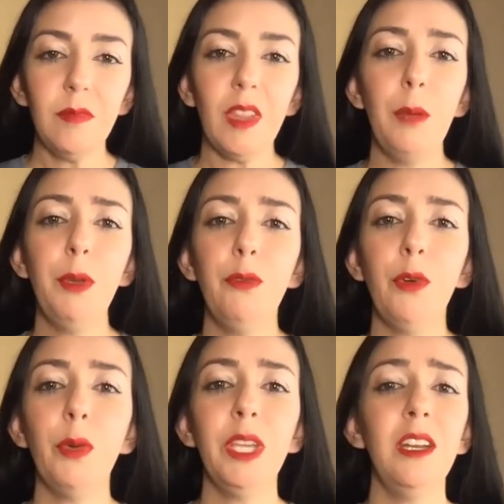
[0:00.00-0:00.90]
And
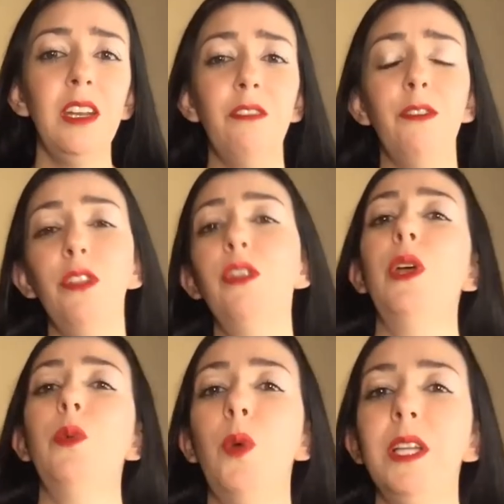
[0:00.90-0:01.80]
before we get any further, I
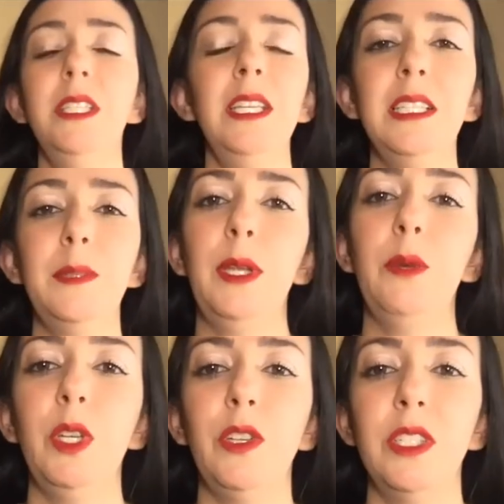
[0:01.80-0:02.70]
want to explain
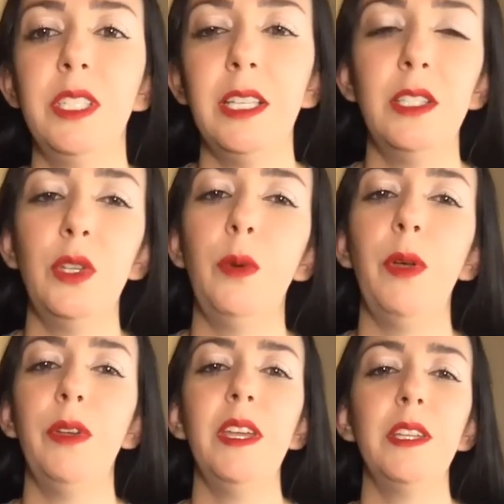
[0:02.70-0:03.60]
what your debt
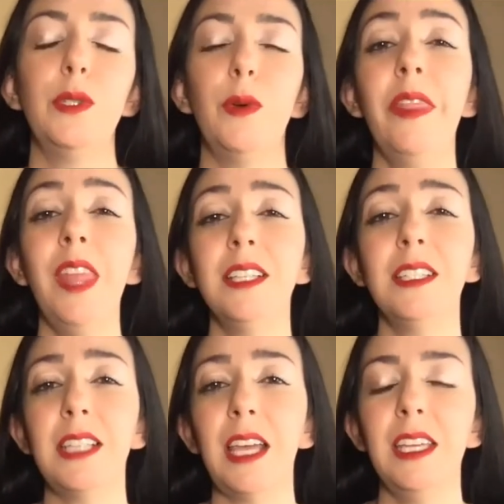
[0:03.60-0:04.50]
snowball is. So on that
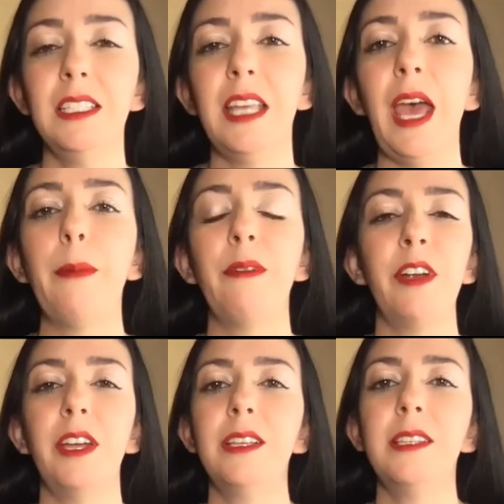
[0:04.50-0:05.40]
second tab of our
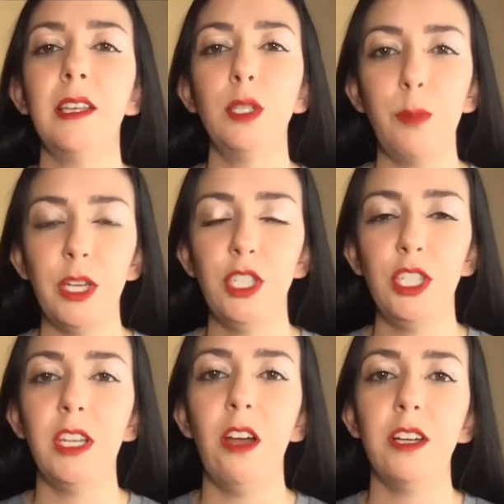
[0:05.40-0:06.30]
Excel
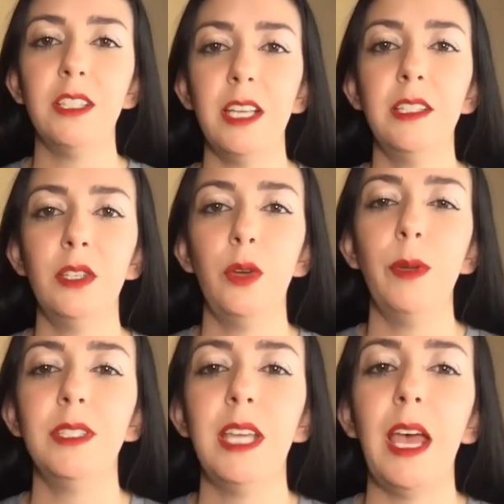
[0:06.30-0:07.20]
spreadsheet, our debt
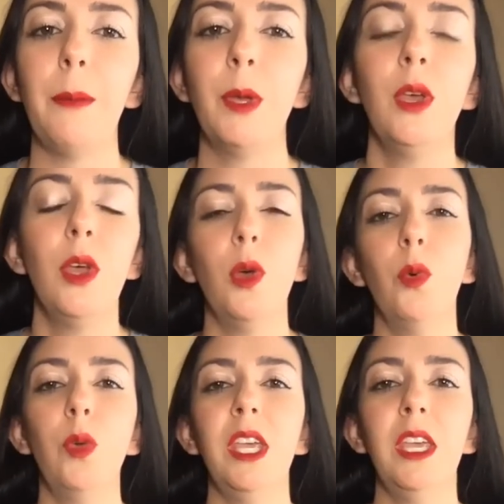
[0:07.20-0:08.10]
snowball tab,
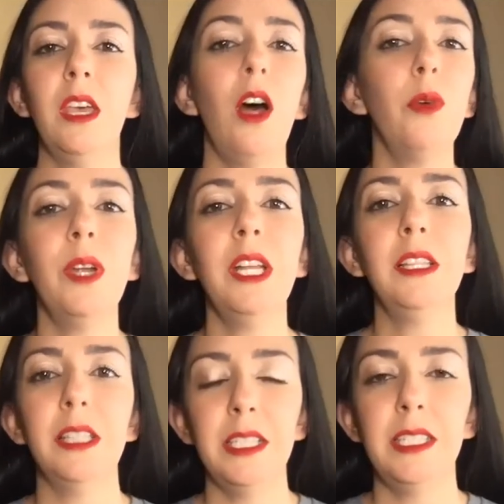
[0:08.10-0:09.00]
we already
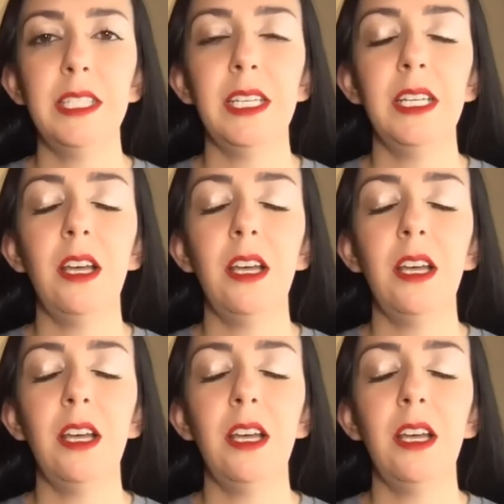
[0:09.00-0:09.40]
listed